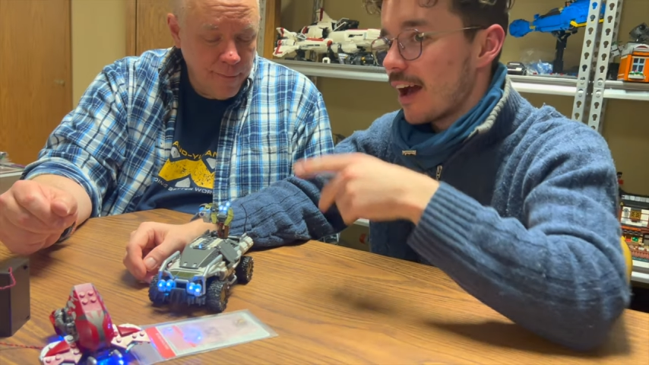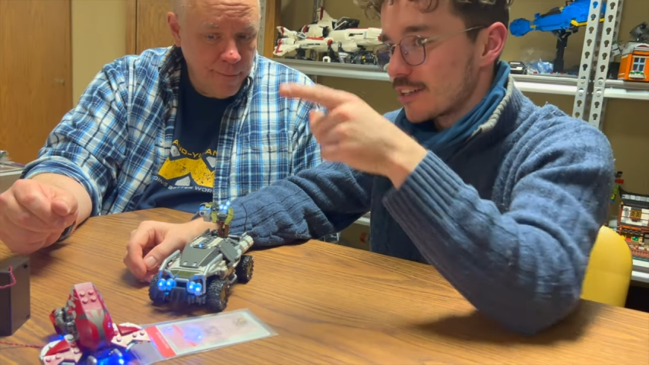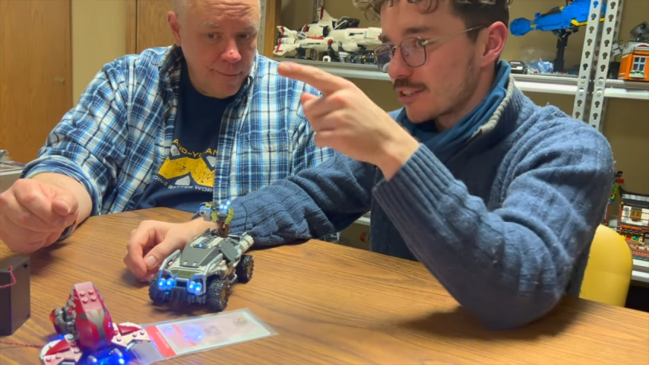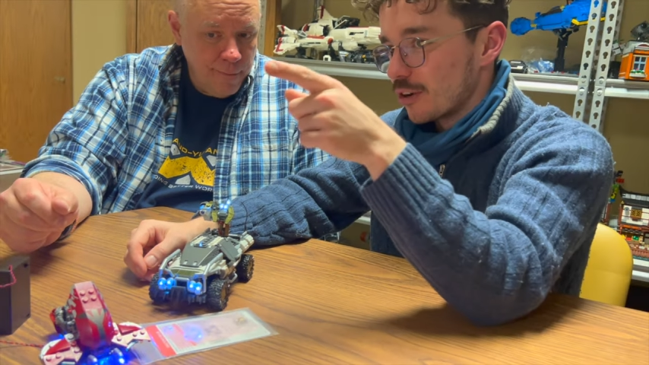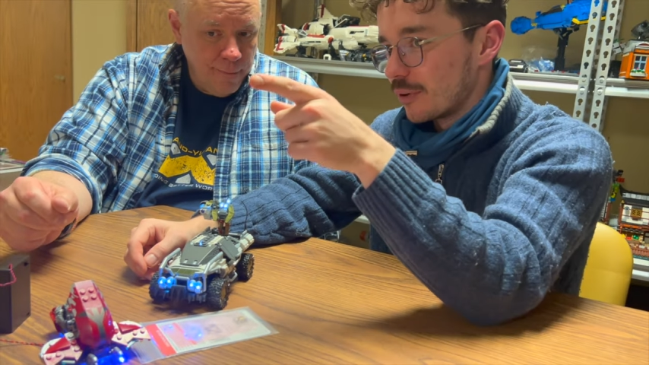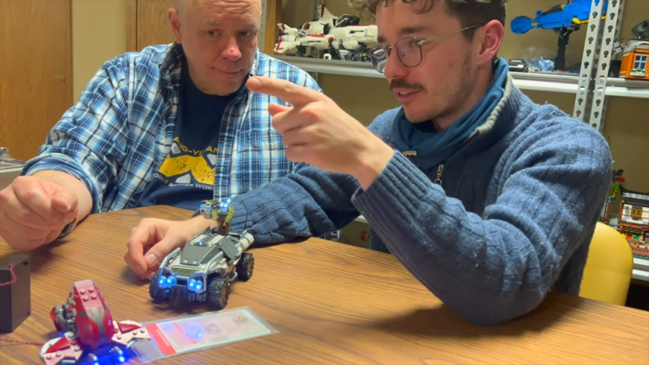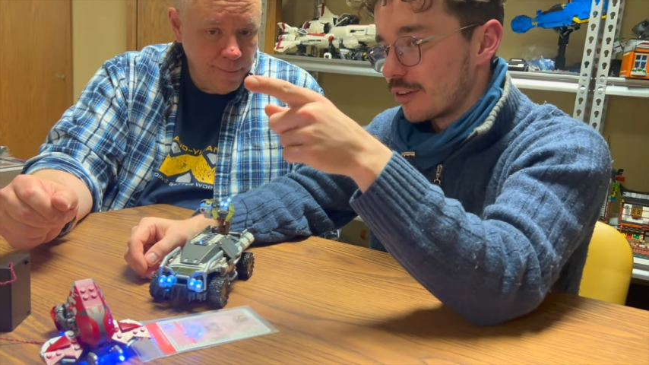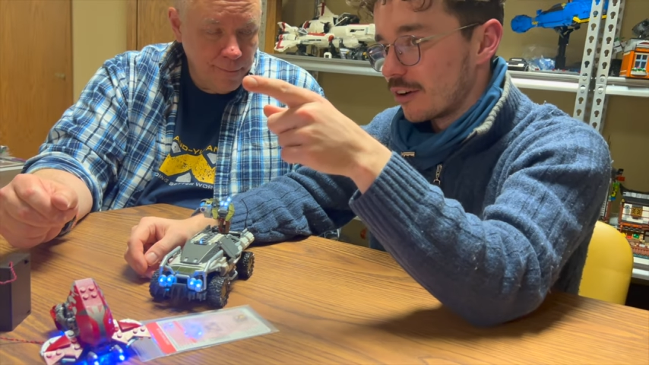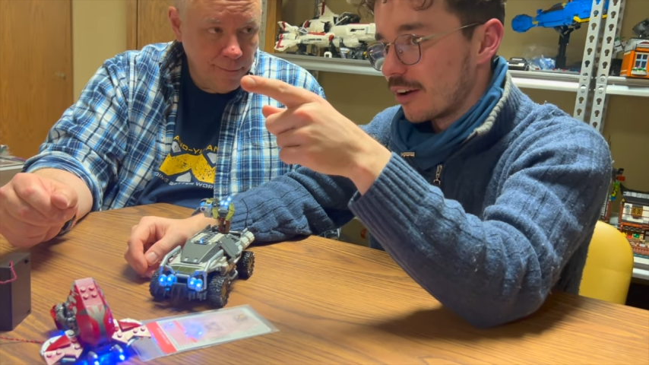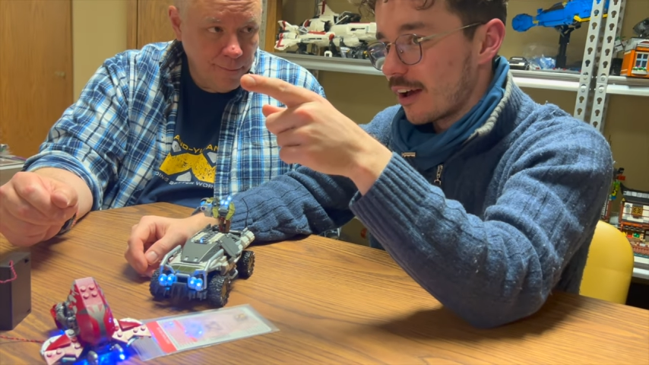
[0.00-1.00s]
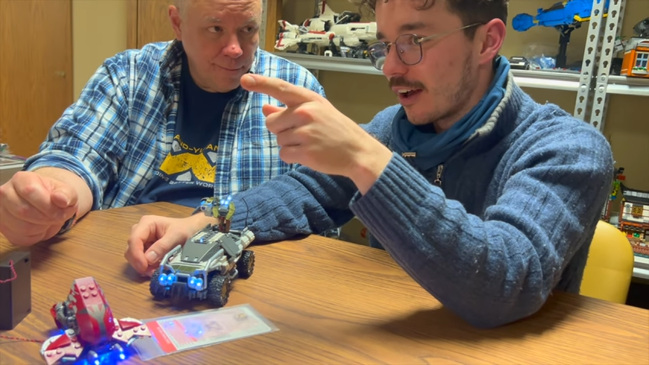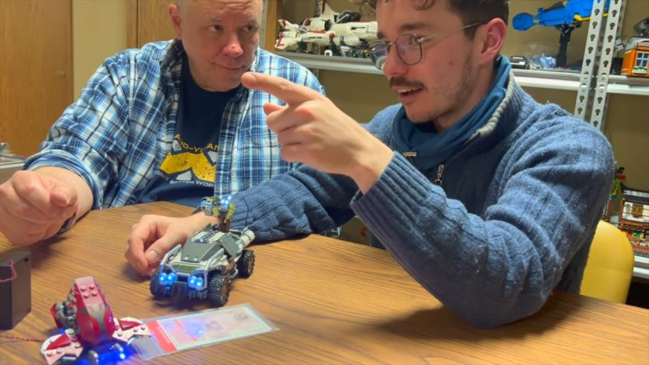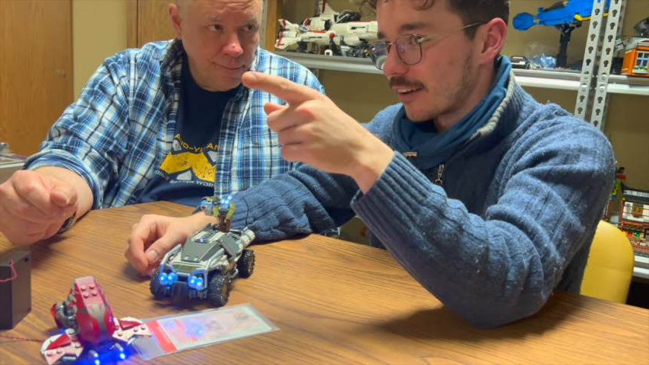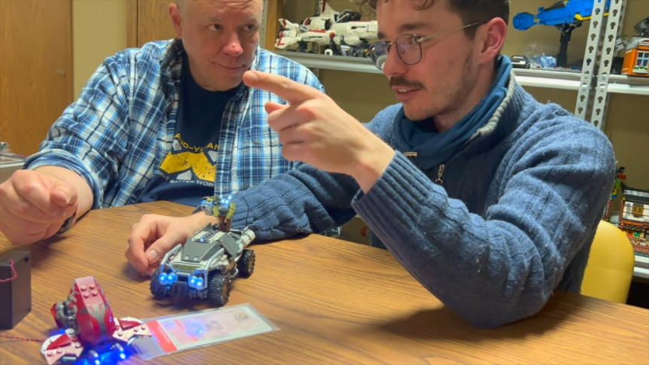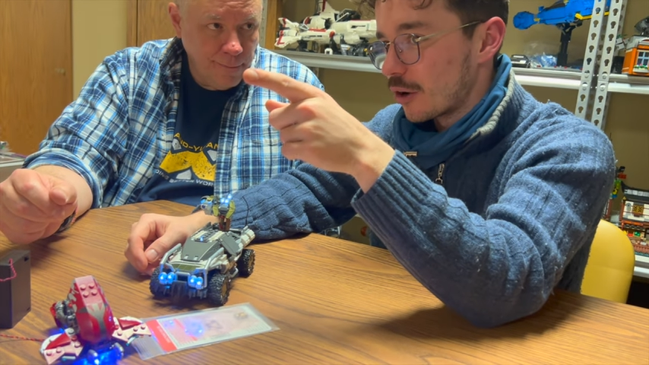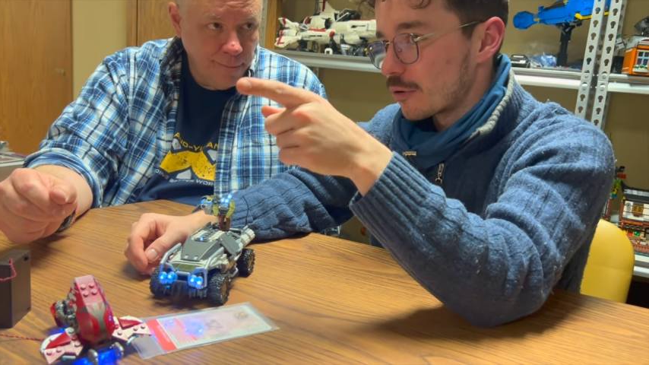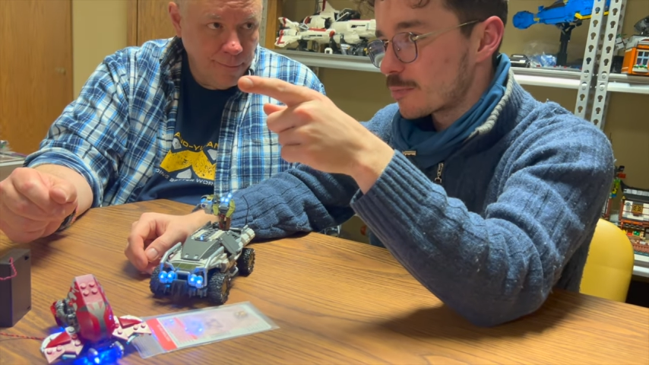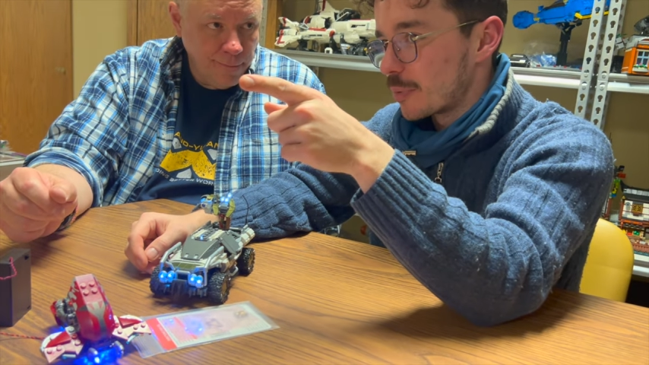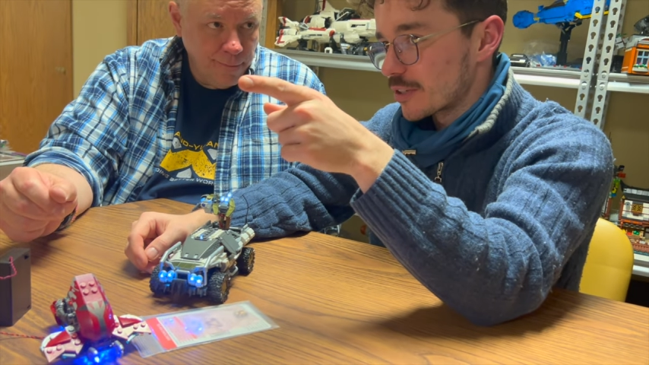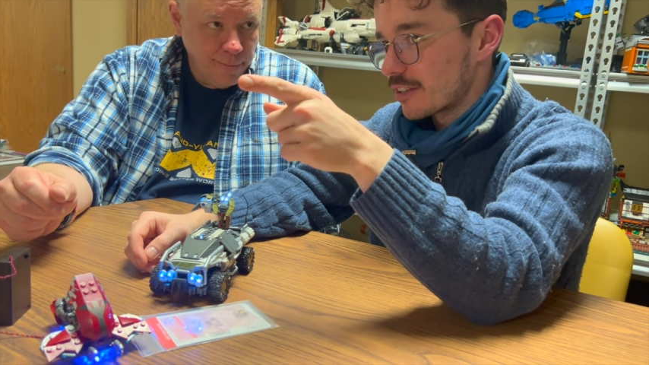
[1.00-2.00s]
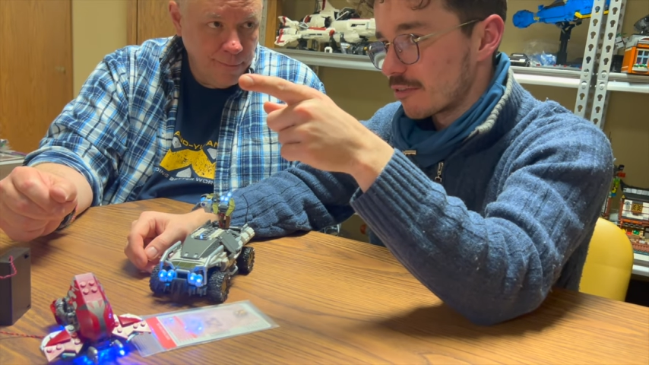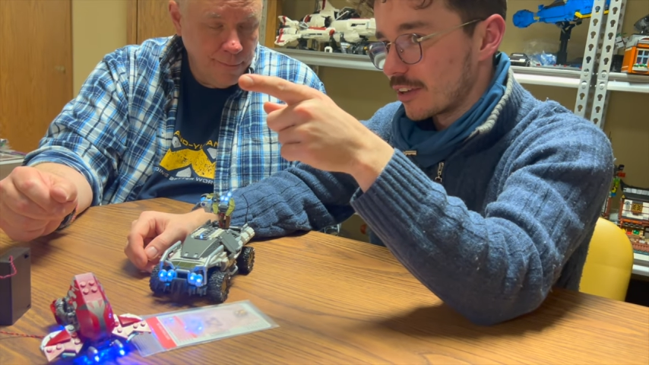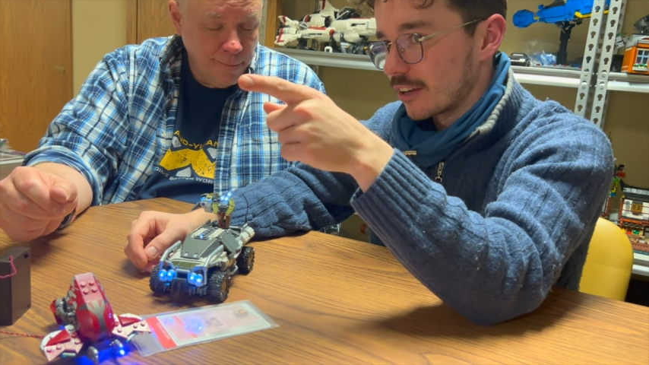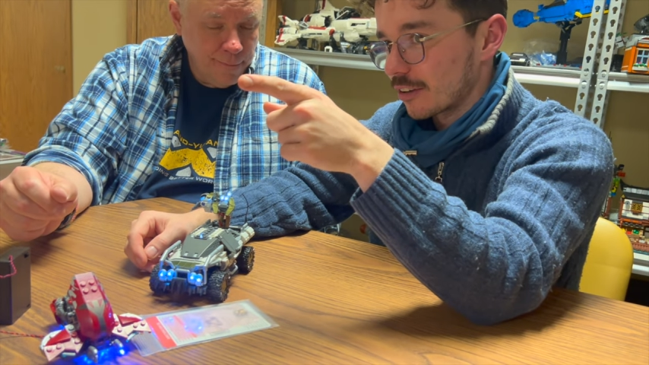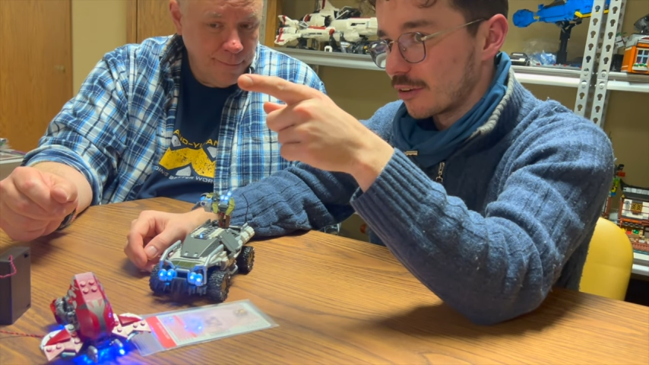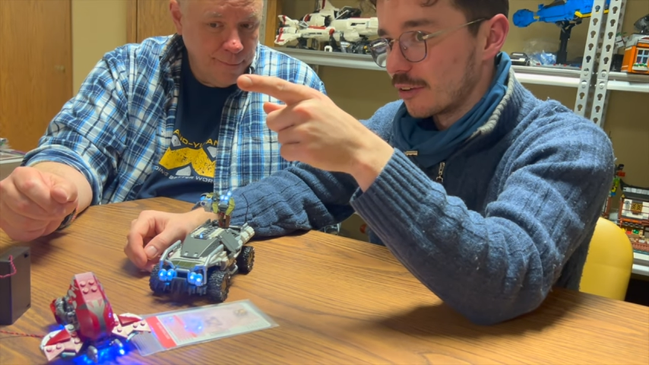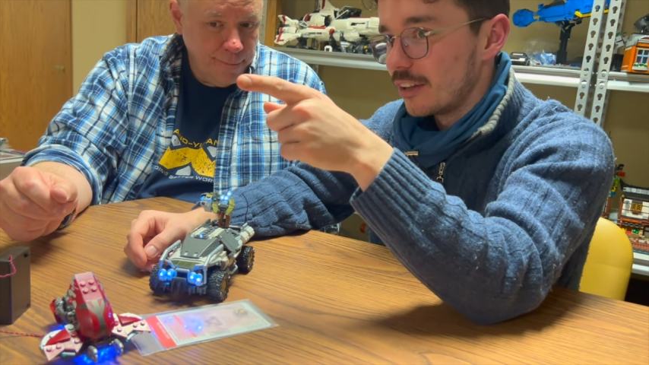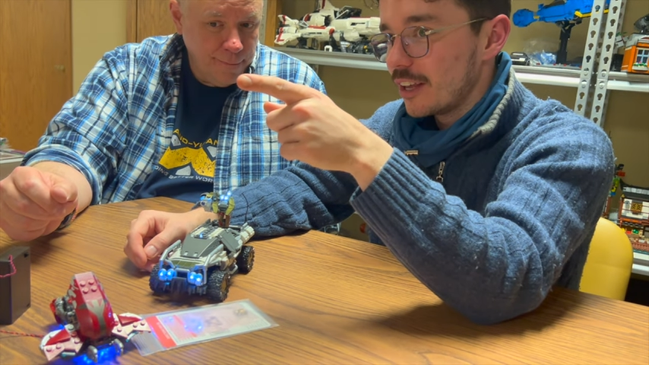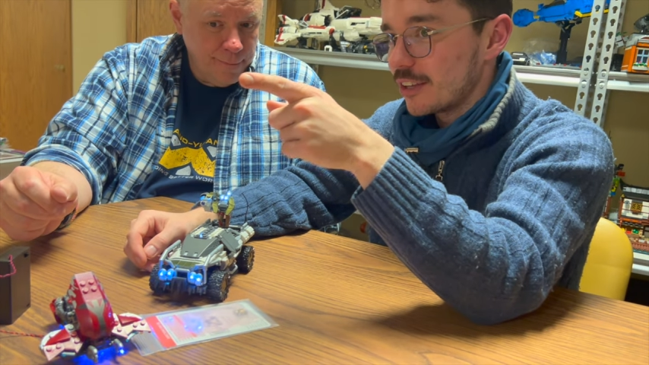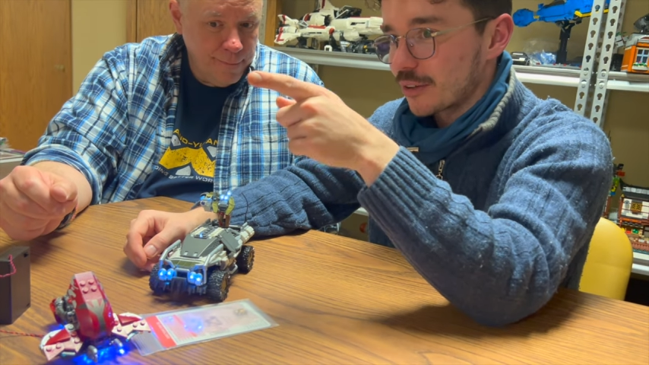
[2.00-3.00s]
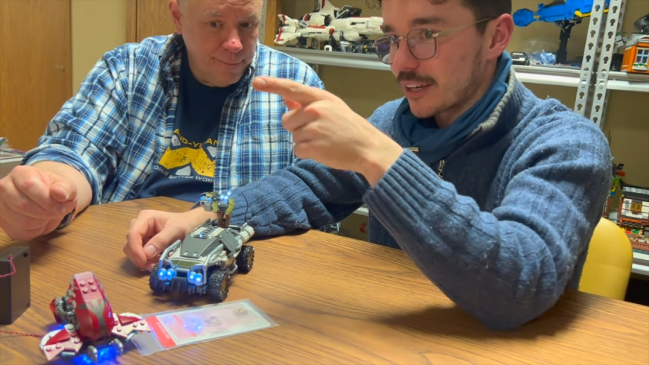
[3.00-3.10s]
Speaker 1: I saw with your uh, Ghostbuster vehicle, you could